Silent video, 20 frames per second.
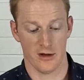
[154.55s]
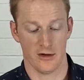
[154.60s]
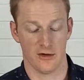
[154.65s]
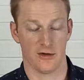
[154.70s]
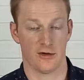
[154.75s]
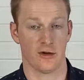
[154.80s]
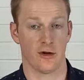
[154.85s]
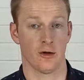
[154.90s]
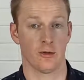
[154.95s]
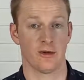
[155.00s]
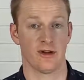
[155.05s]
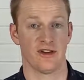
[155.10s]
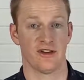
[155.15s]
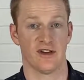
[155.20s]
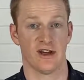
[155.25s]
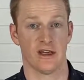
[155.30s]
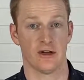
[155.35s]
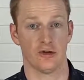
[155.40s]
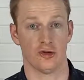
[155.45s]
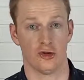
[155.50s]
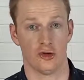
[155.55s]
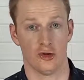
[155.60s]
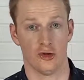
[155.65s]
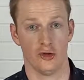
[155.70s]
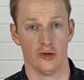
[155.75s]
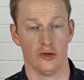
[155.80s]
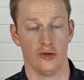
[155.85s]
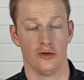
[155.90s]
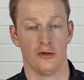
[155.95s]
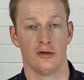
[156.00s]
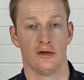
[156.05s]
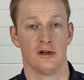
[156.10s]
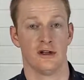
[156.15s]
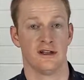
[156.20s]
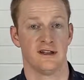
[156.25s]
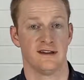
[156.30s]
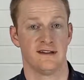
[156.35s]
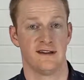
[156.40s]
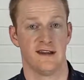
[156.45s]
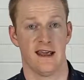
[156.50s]
So we say 2,
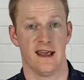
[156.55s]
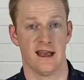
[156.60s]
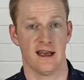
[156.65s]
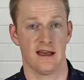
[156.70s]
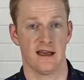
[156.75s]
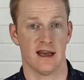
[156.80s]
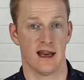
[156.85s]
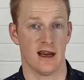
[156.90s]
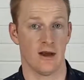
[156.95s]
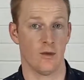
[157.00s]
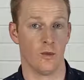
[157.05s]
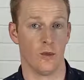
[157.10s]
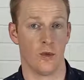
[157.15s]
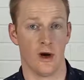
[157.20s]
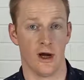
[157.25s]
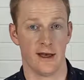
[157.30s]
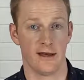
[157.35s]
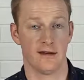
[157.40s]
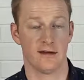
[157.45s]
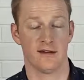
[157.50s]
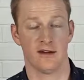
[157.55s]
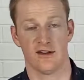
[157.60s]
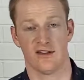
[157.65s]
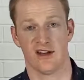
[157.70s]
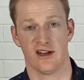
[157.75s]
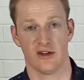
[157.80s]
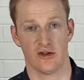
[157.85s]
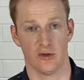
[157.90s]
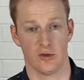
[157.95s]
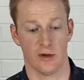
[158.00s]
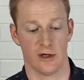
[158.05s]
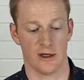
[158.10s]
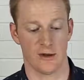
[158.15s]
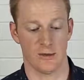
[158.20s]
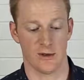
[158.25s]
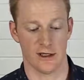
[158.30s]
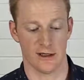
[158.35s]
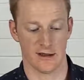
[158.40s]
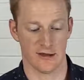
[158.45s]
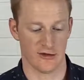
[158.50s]
10 and 1 to say
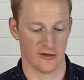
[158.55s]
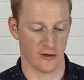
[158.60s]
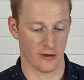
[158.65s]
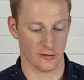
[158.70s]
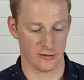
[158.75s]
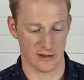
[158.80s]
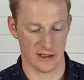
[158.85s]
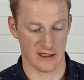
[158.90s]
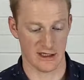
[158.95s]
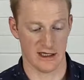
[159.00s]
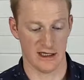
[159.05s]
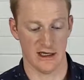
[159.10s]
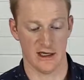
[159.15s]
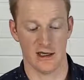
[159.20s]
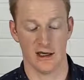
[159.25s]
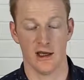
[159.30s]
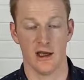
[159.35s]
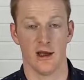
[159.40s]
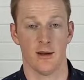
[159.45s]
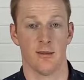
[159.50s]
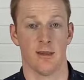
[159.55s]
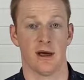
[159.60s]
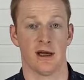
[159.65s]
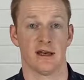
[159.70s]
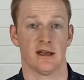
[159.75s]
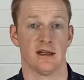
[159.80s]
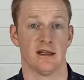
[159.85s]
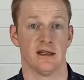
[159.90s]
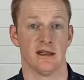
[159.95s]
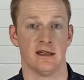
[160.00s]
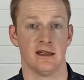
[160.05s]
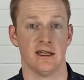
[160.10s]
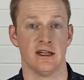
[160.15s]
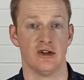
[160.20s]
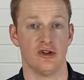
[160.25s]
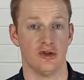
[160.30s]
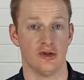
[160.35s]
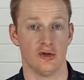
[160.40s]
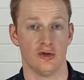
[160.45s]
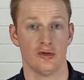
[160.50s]
21. It's not written here, but
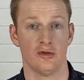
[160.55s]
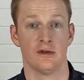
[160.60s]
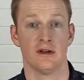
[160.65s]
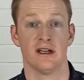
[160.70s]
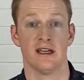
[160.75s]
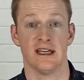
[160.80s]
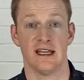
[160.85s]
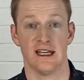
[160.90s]
21,